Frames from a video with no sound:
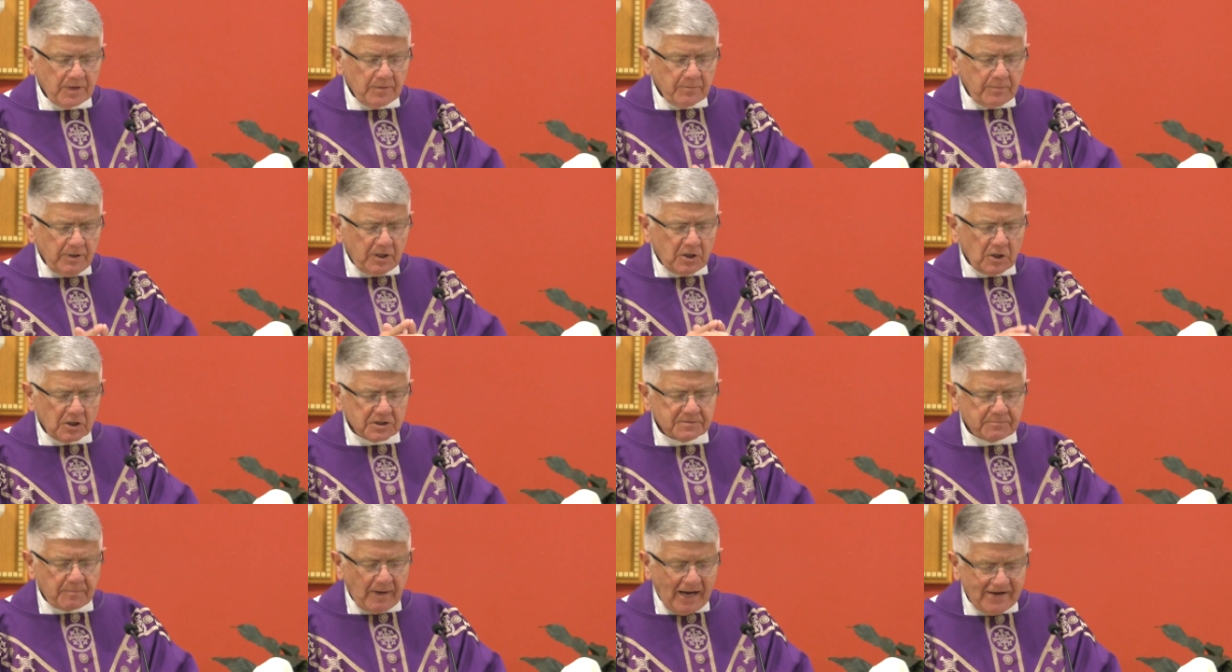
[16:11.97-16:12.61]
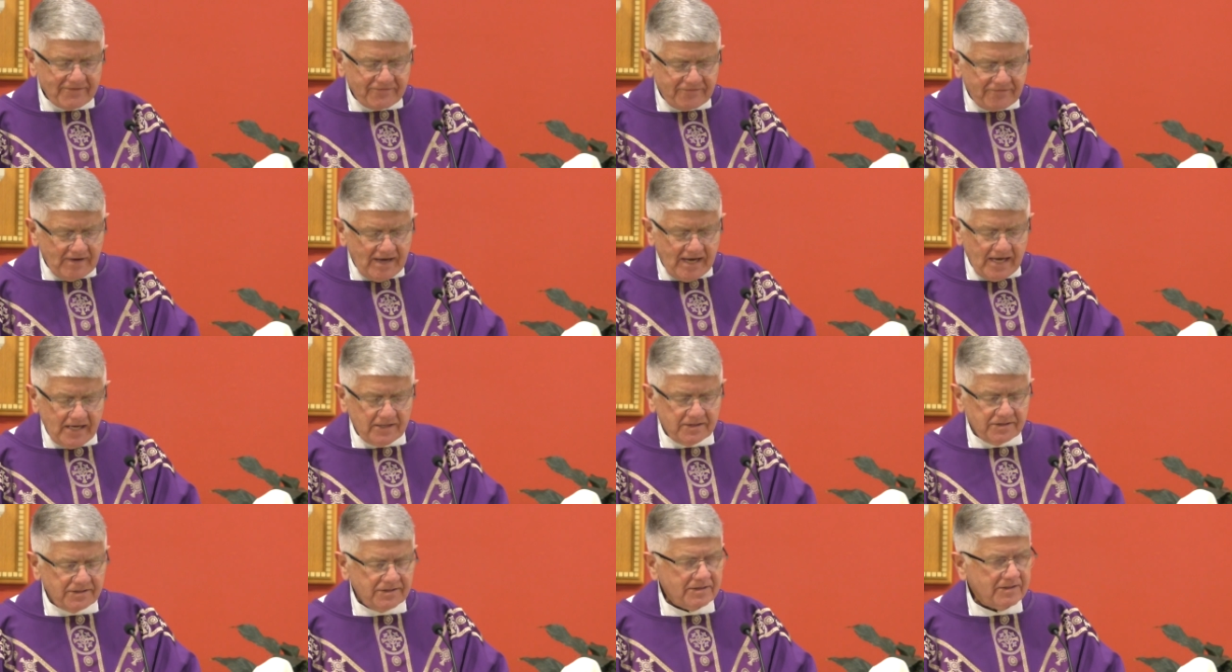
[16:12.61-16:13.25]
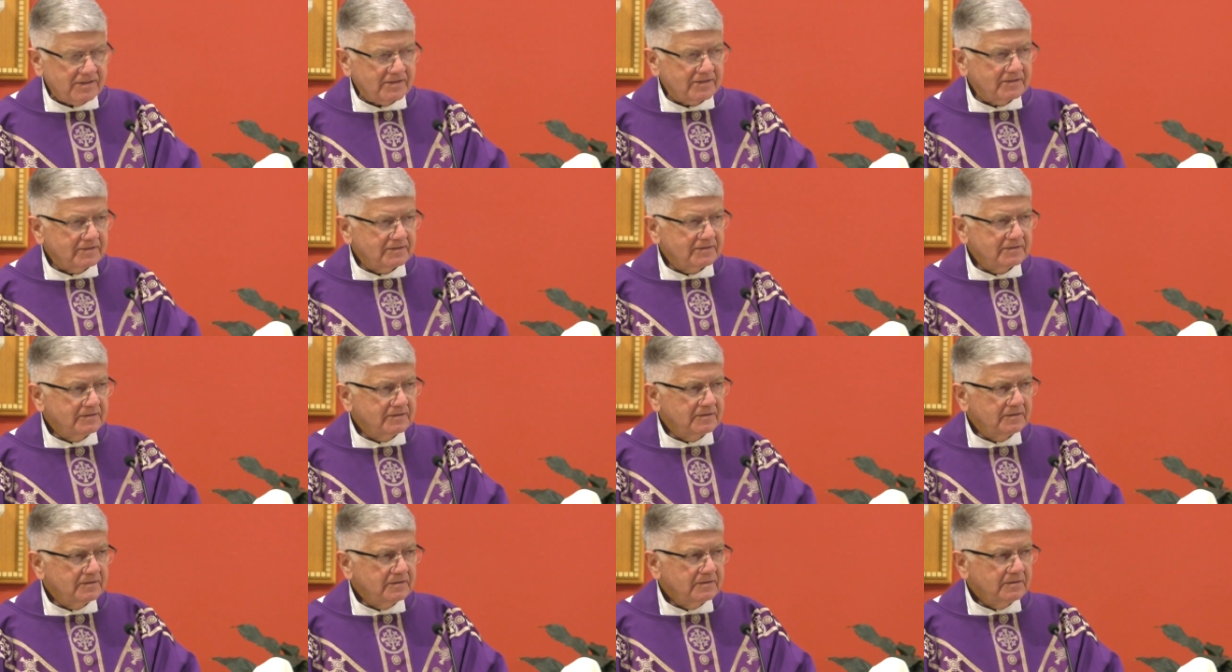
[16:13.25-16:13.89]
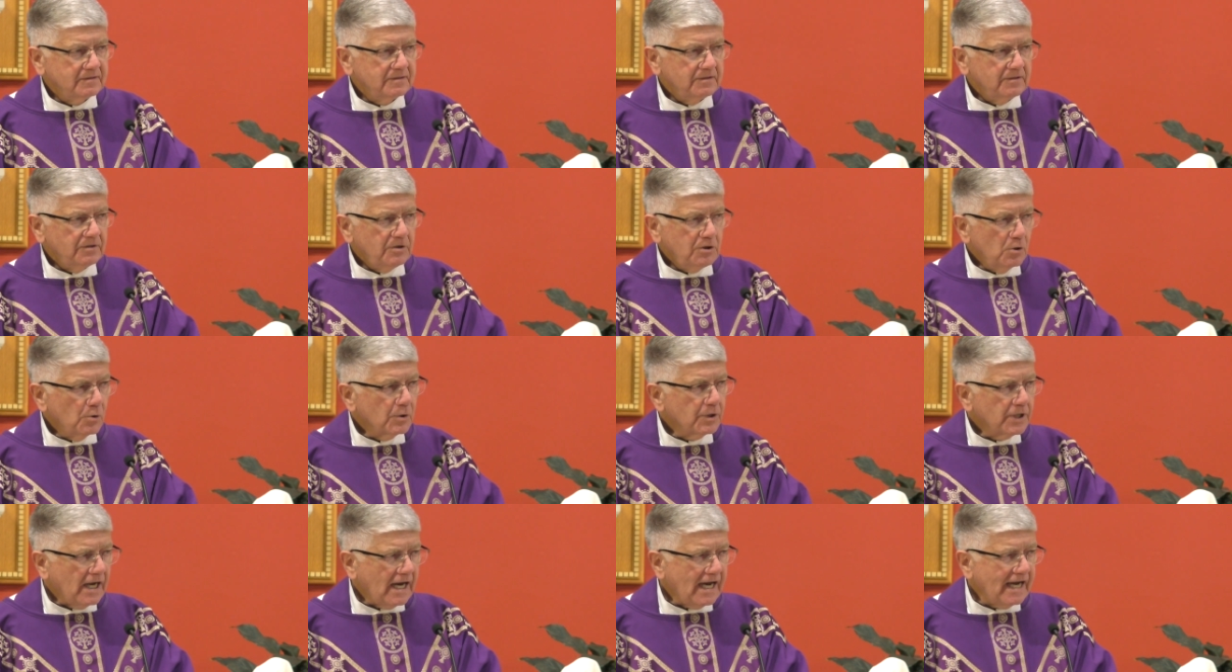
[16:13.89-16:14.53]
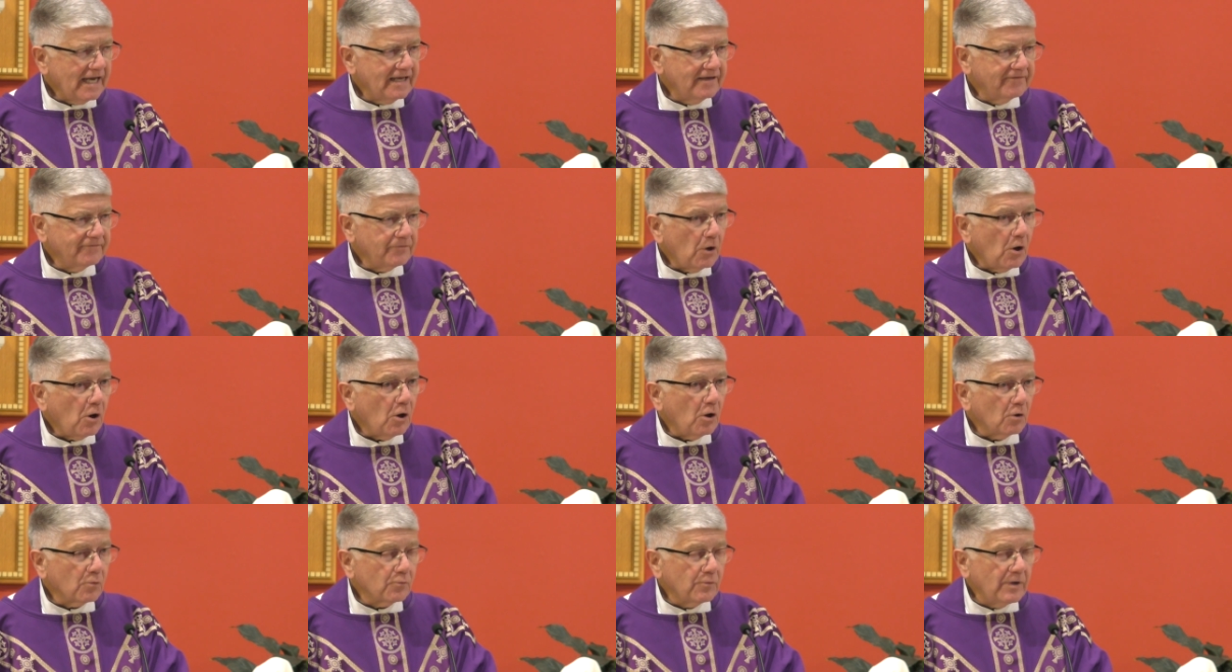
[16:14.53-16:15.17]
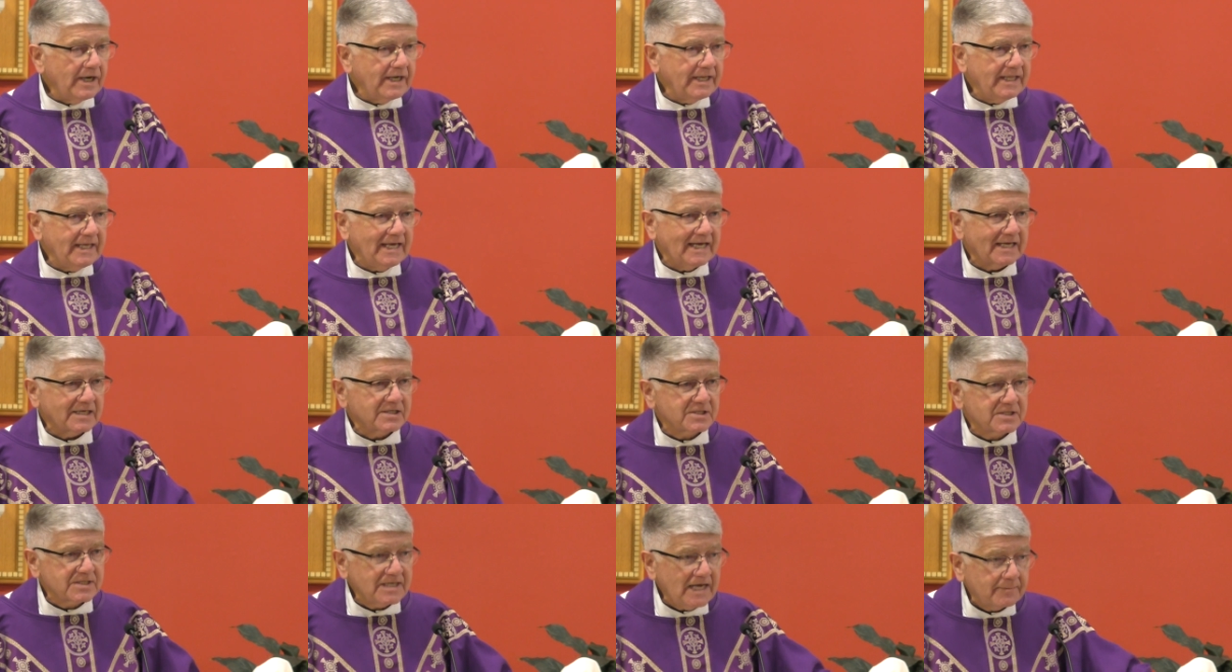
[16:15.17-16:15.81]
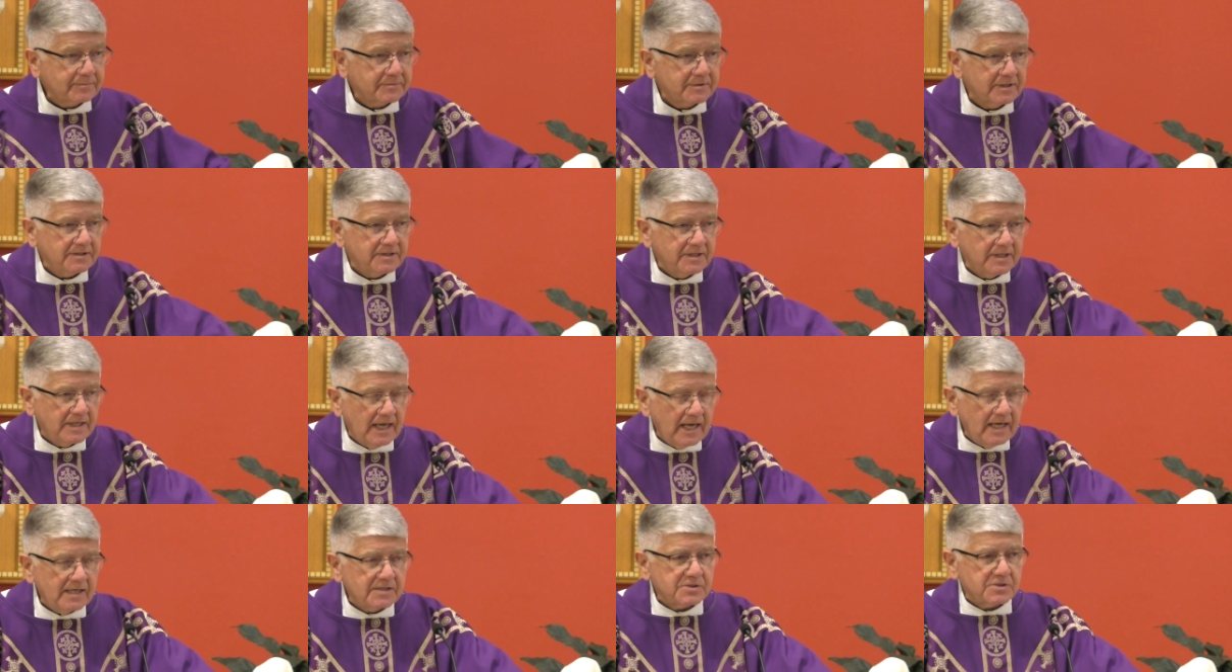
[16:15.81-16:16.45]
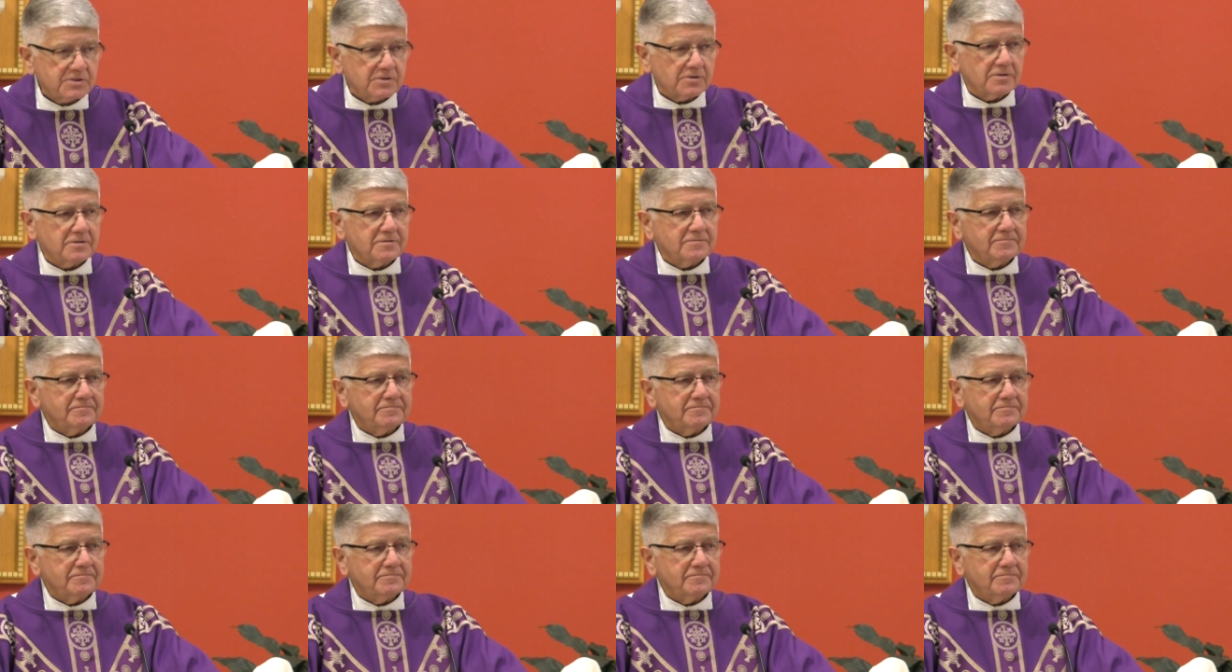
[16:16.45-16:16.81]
Because by faith, you and I have already accepted the answer.